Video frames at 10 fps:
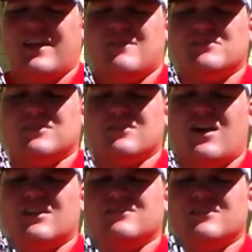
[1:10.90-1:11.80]
clamps that
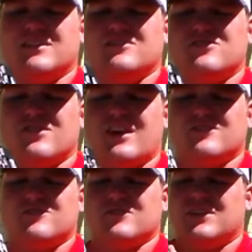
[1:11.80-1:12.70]
lock the lid shut.
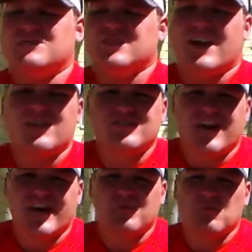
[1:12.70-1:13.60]
It's
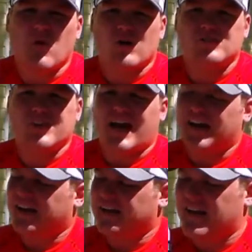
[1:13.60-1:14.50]
airtight,
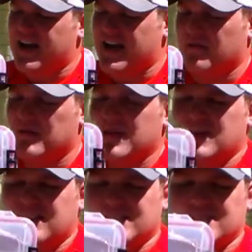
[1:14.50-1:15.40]
watertight.
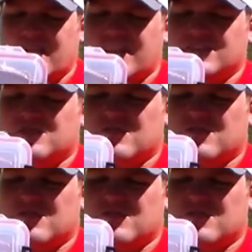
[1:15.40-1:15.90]
This is Andy's